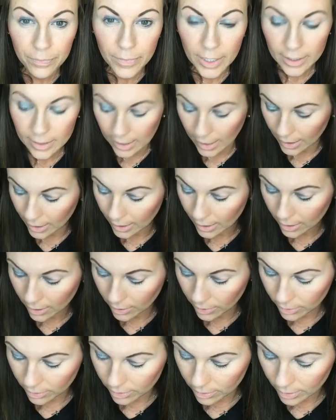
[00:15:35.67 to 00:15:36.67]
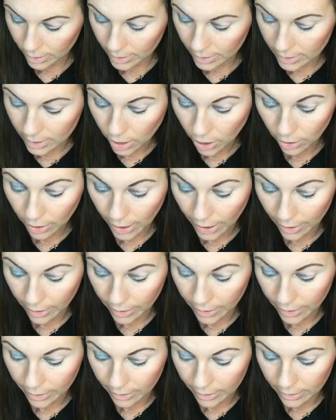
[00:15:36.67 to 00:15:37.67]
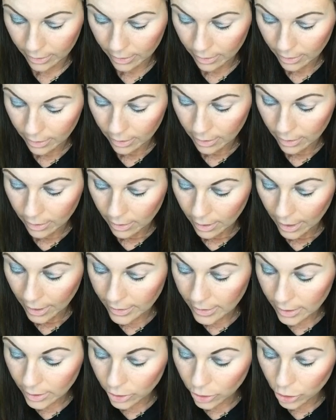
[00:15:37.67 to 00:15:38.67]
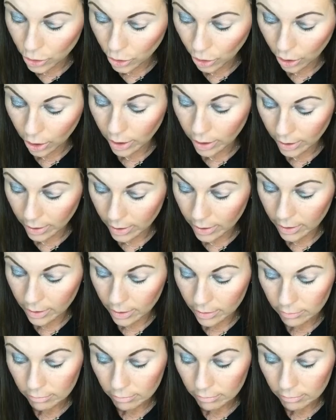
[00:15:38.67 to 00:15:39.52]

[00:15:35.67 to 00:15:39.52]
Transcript: The second color. It's called Arrogant. It's a dark